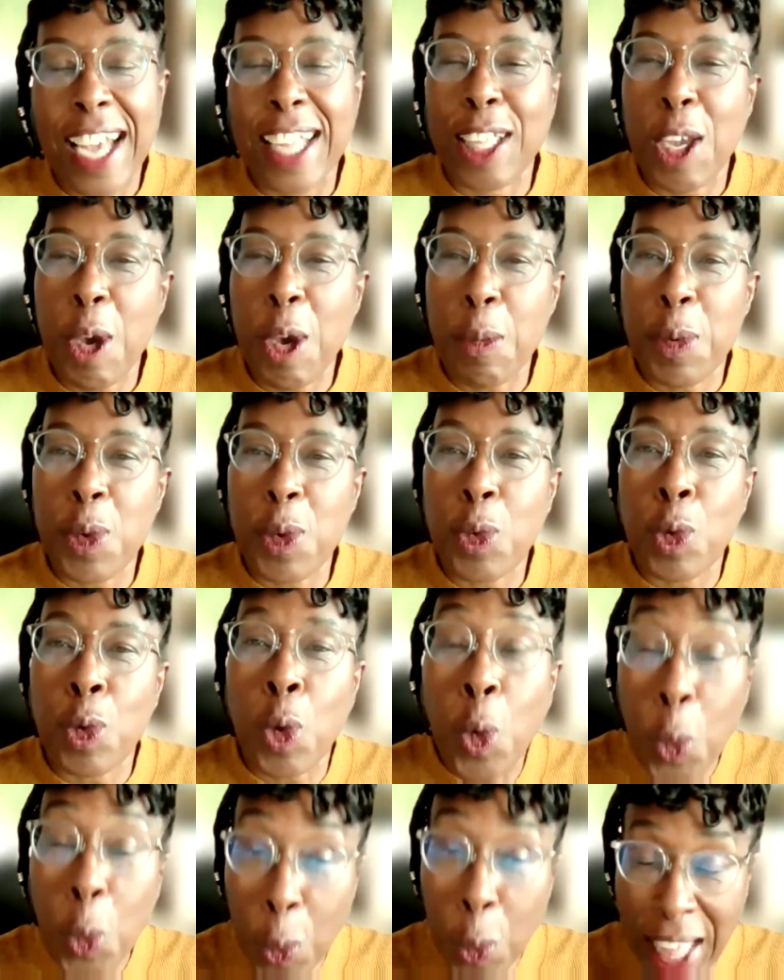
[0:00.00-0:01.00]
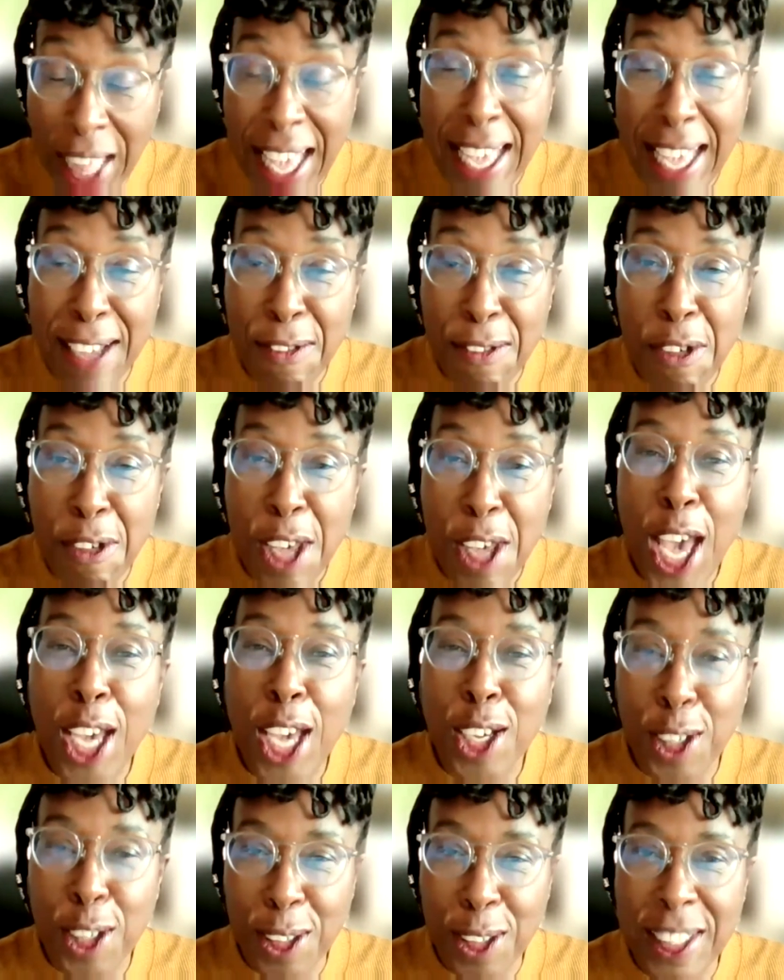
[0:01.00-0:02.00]
and I hope you all have
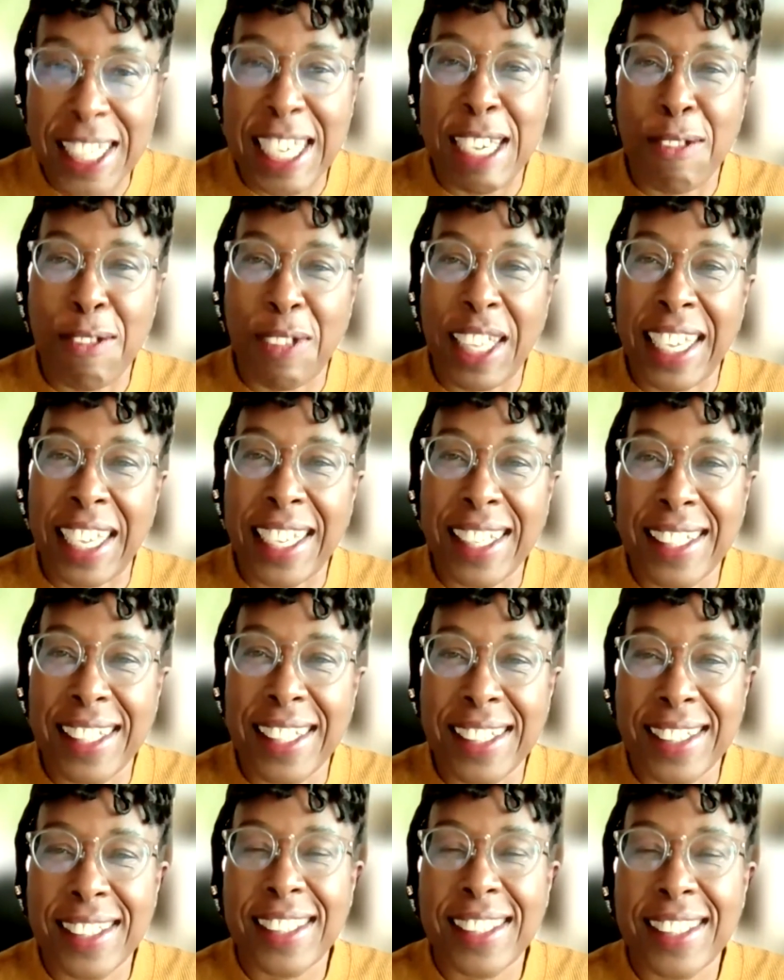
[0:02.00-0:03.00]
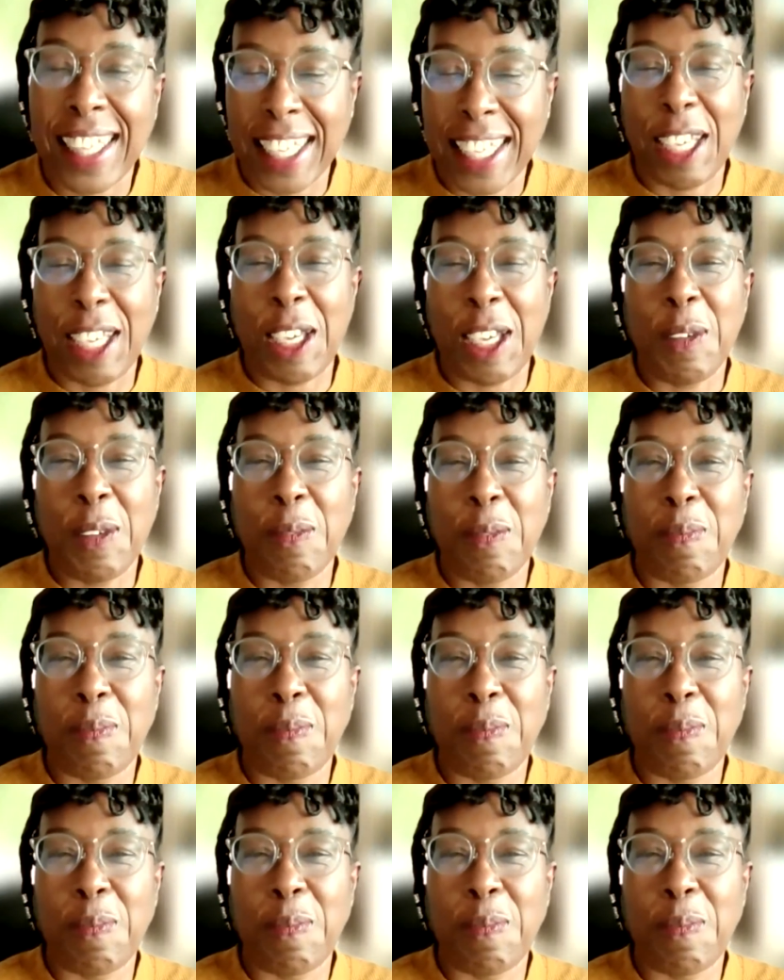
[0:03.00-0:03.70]
a good evening. Thank you.